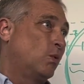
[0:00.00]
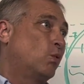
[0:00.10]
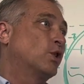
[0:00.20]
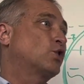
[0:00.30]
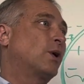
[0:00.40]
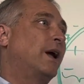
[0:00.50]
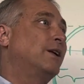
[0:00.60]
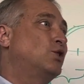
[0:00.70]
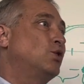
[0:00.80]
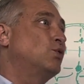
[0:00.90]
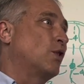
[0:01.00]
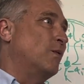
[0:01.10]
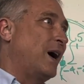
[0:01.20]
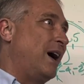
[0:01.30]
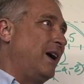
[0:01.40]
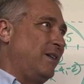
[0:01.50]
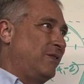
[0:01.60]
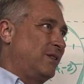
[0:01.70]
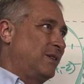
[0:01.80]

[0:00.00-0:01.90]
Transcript: We're trying to survive.